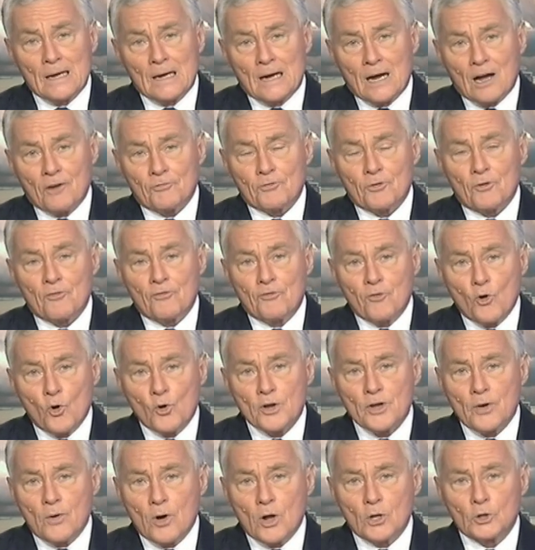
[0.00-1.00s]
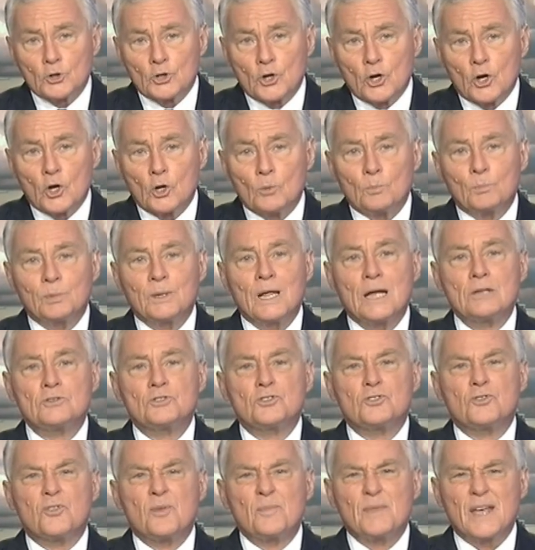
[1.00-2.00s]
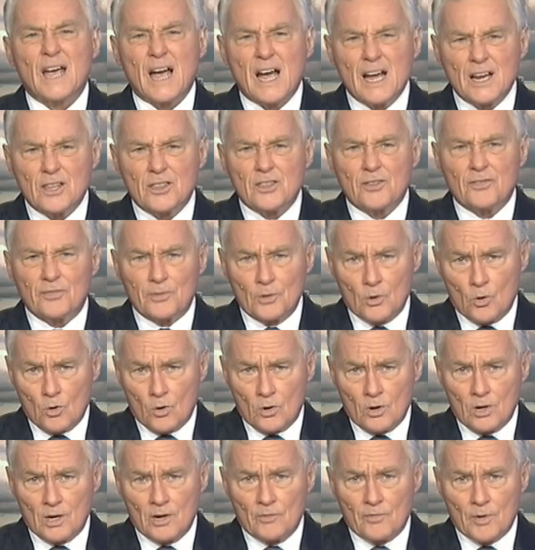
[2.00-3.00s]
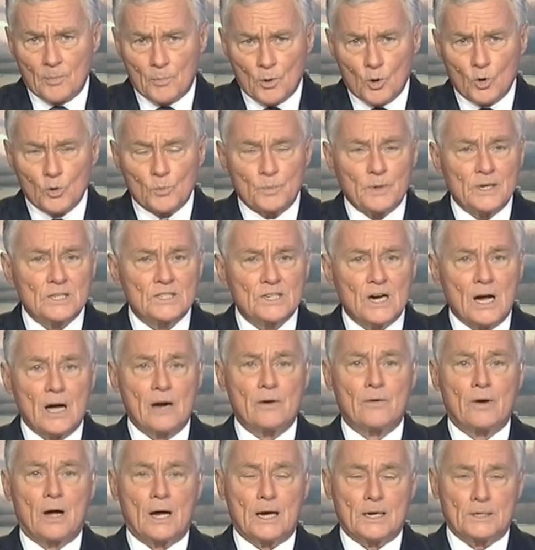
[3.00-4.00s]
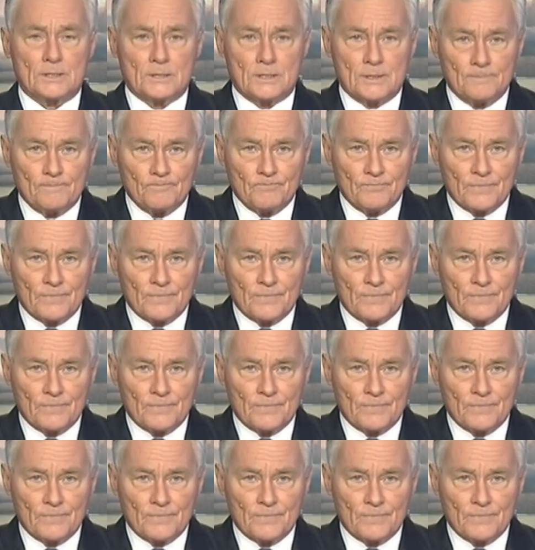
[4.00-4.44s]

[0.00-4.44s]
after a four-year-old girl plunged from the eighth floor of a Broadbeach high-rise.